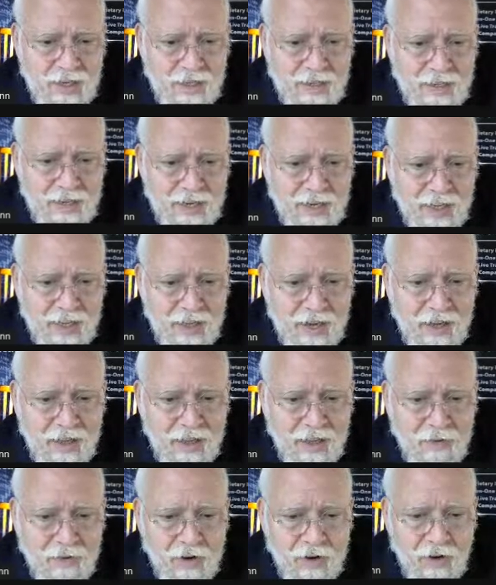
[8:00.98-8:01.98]
today at
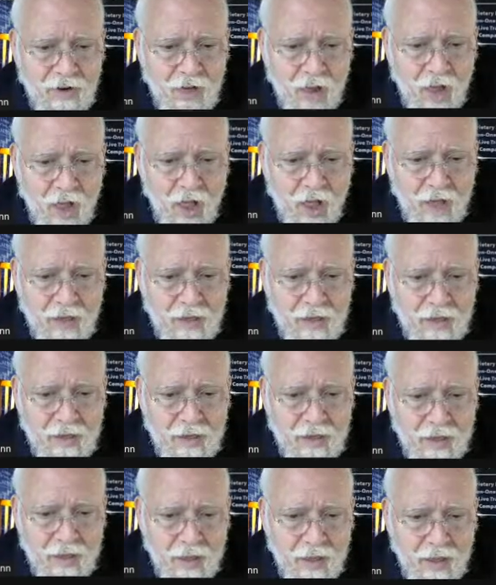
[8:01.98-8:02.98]
11 o'clock,
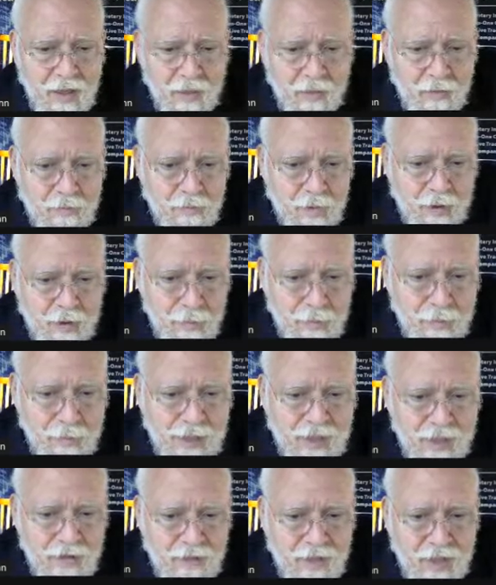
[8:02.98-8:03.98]

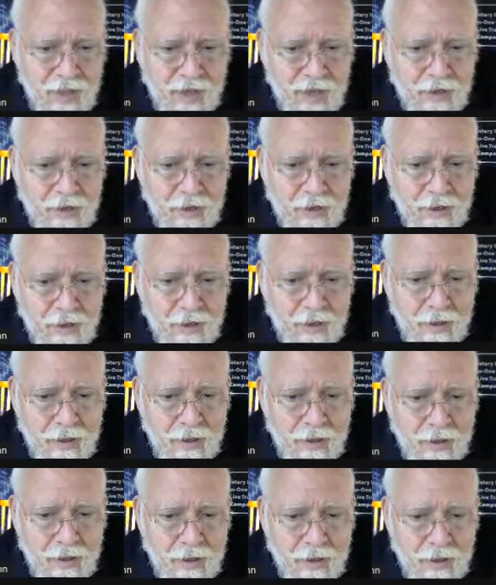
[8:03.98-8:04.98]
Bank of
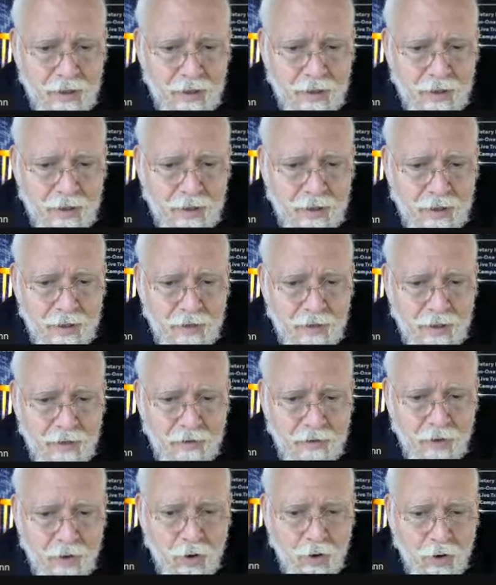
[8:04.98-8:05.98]
Canada
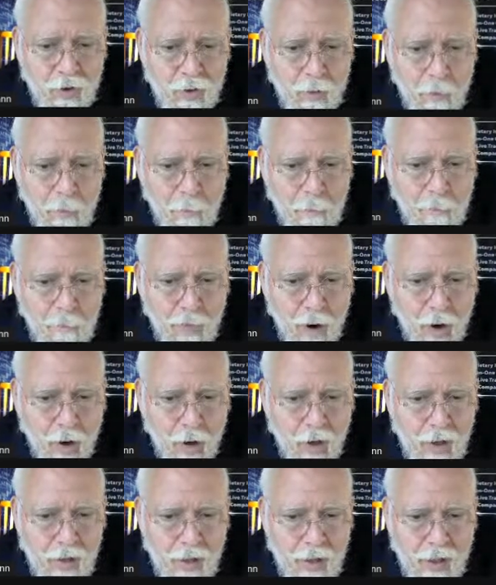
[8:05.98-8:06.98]
Governor
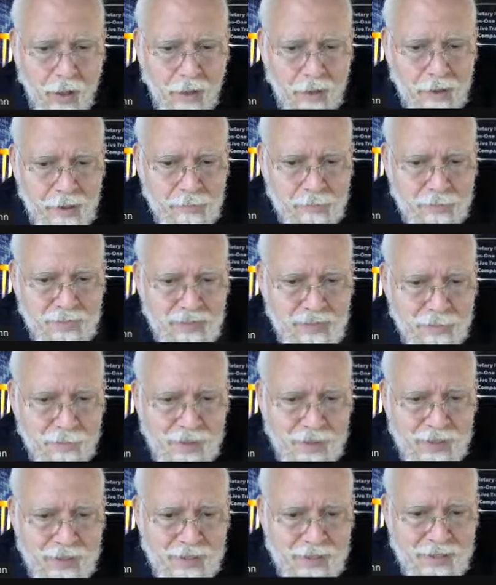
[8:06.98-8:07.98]
Marklam
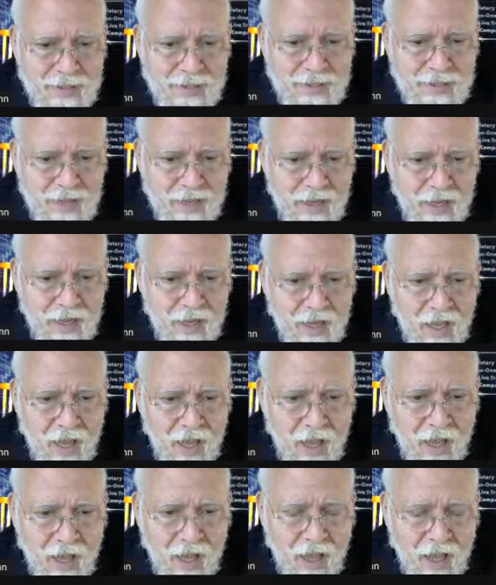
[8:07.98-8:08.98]
speaks.
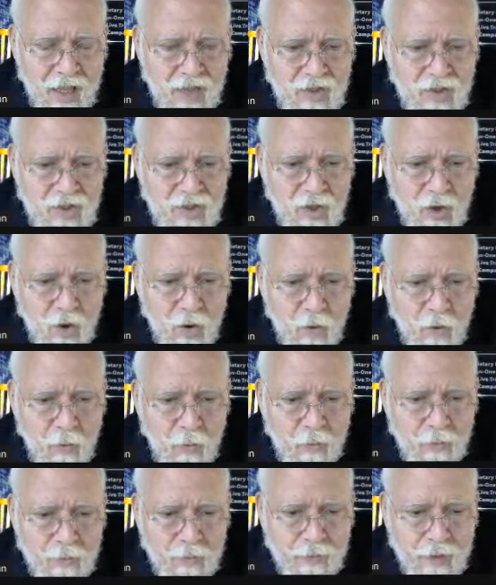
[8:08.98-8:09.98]

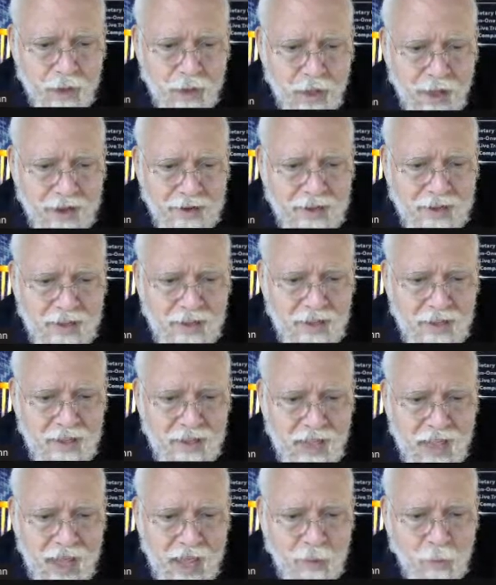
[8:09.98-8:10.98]
So
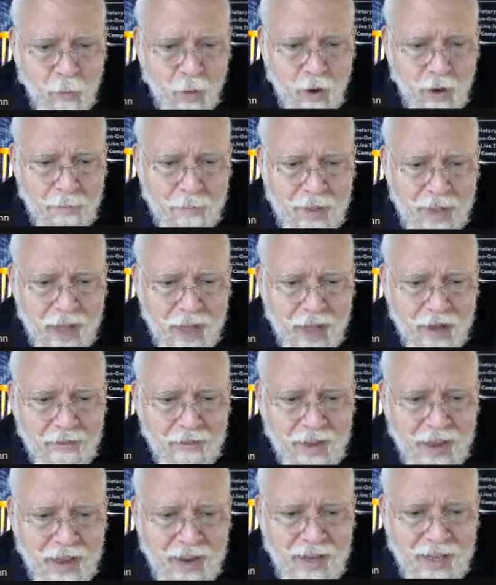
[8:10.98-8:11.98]
ideally, I'd want to be out
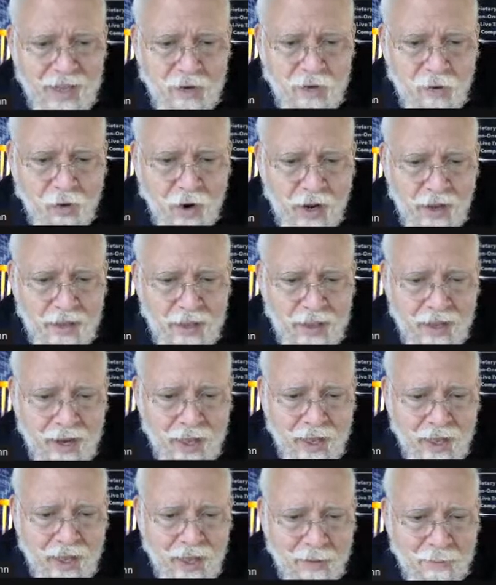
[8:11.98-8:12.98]
of any trade that
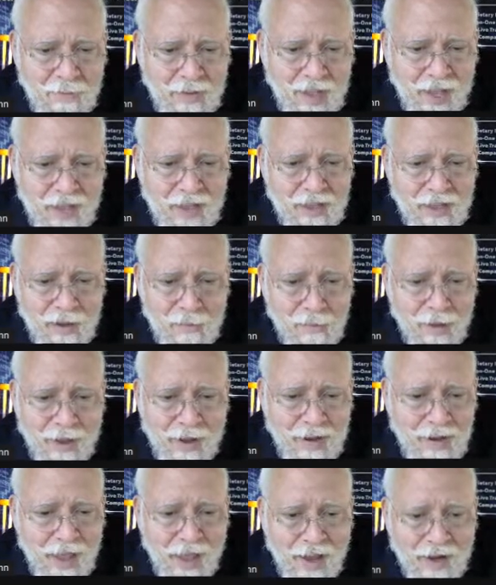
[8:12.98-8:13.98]
I am taking
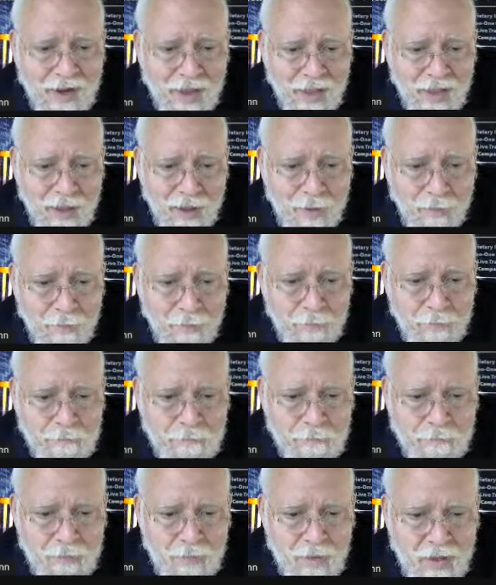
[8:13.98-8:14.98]
by 9 a.m.
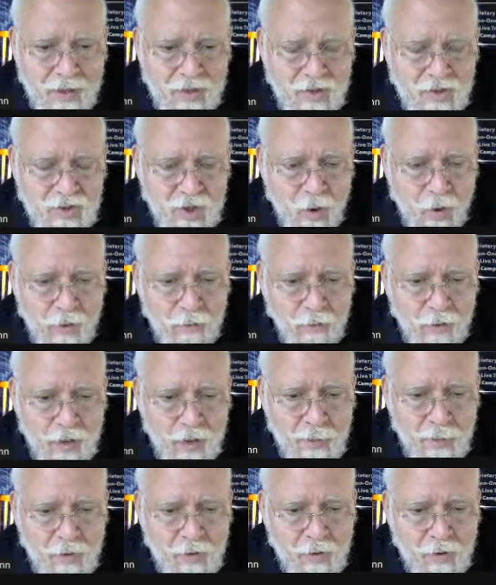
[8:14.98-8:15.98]
So if we
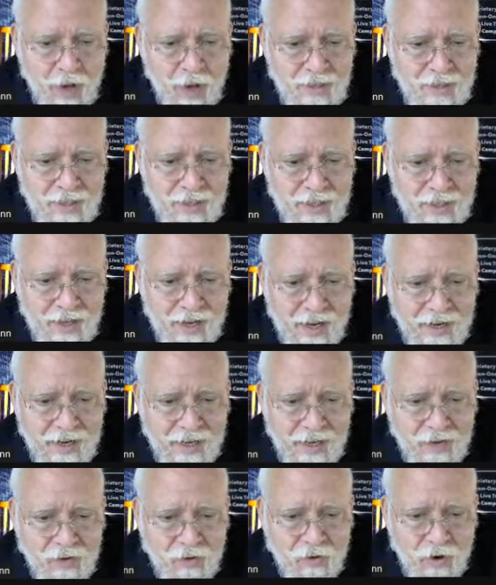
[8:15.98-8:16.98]
come across a
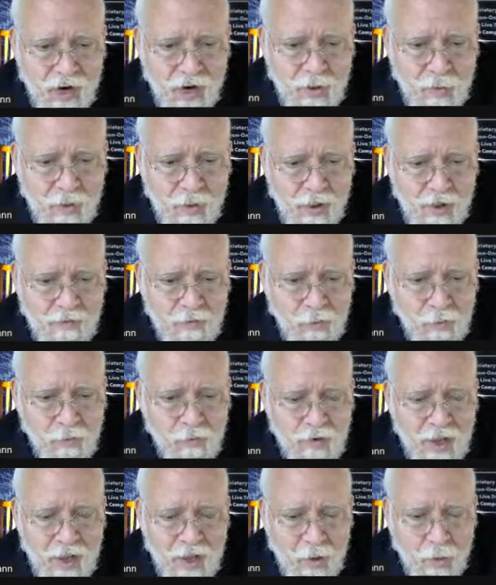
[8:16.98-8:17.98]
Canadian trade, we'll have to
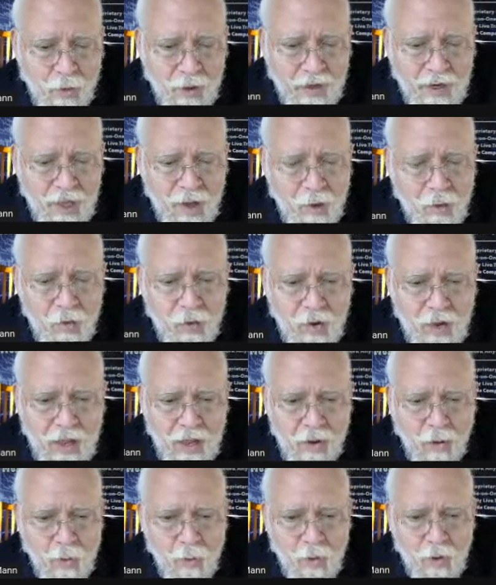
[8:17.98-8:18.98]
evaluate how
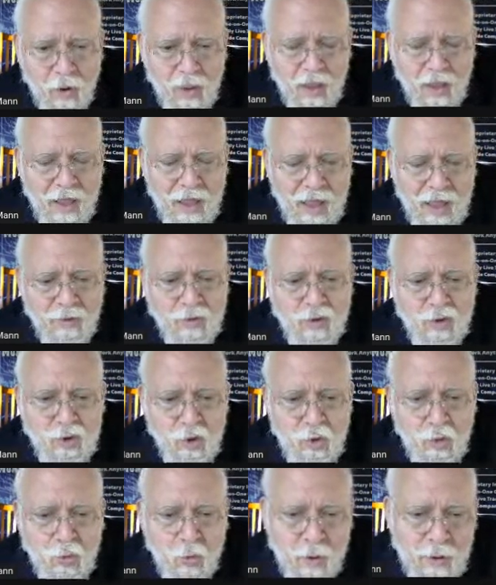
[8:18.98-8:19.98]

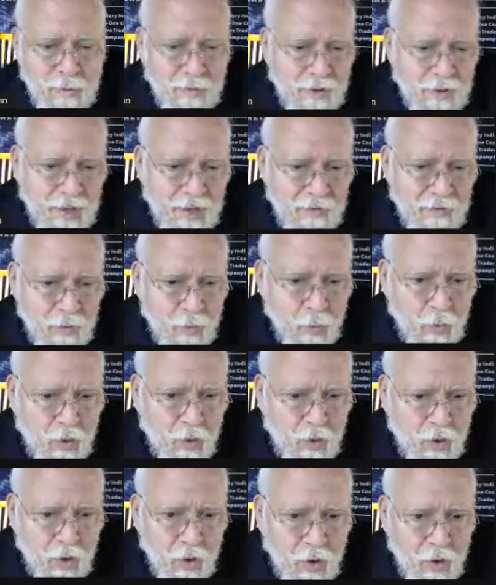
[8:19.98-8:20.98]
soon we believe it will
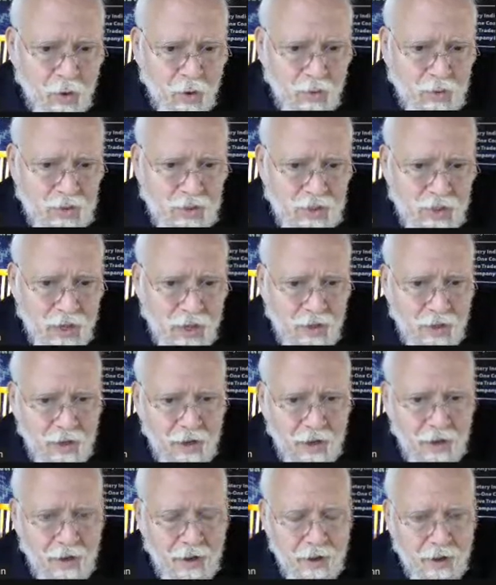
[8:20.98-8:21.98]
close.
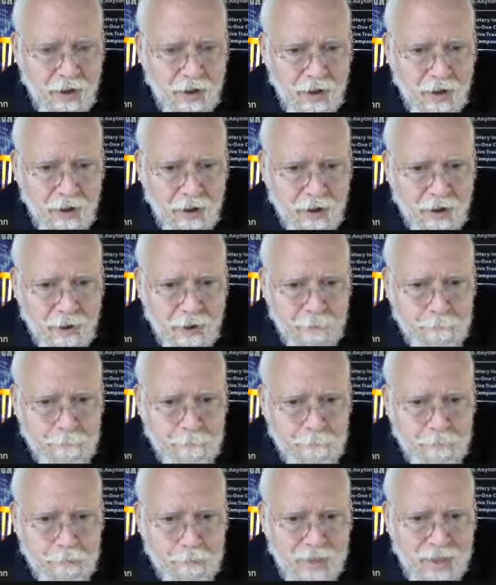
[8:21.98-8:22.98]
It
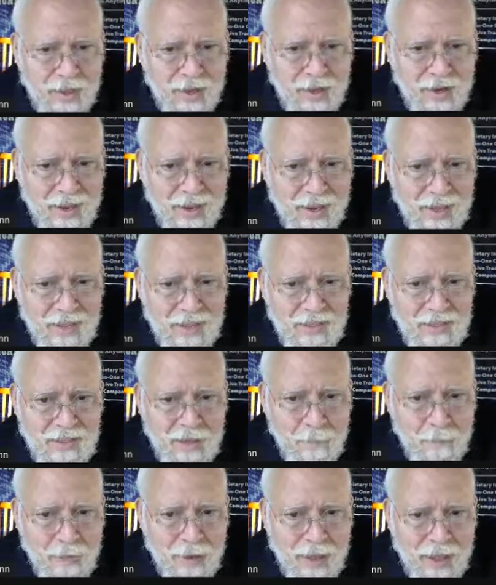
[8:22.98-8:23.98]
is
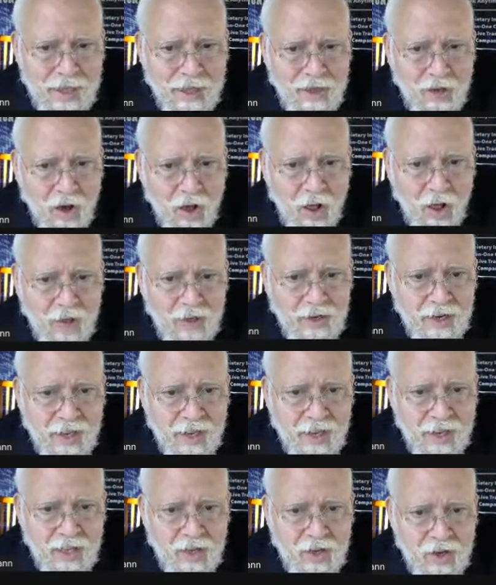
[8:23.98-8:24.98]
a bank
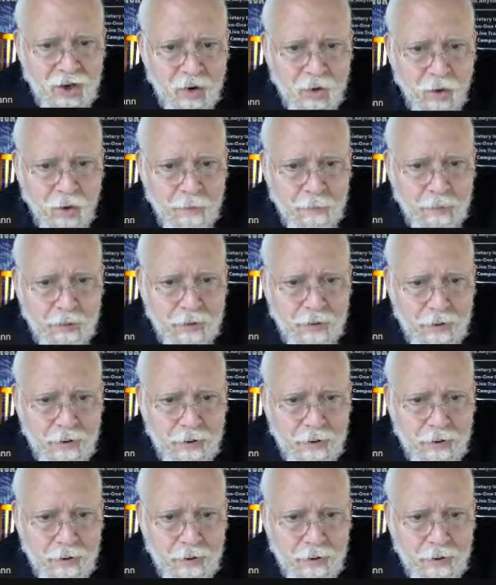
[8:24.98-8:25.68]
holiday in Europe.